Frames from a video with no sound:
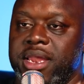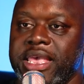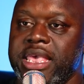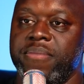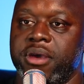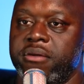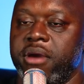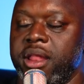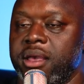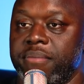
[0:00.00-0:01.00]
and I keep
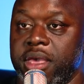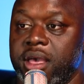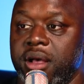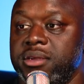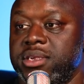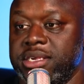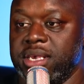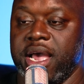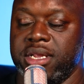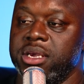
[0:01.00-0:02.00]
iterating it because as
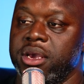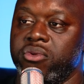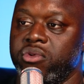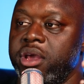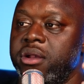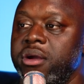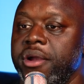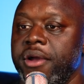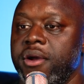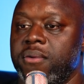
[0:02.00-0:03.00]
a content creator,